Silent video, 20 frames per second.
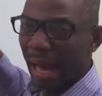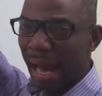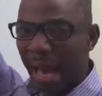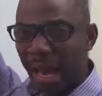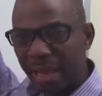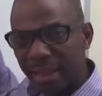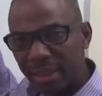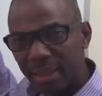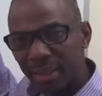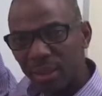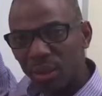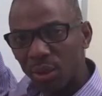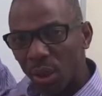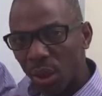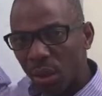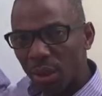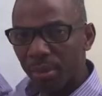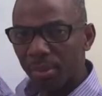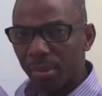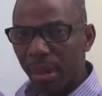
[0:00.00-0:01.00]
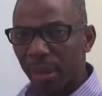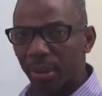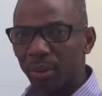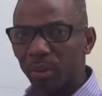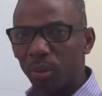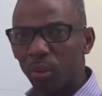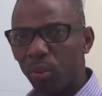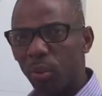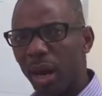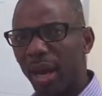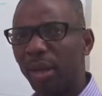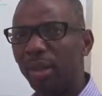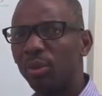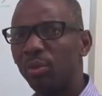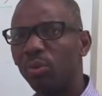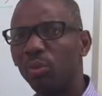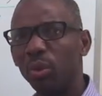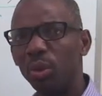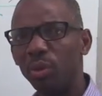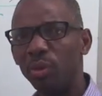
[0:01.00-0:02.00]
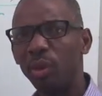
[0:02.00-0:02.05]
and talk about why would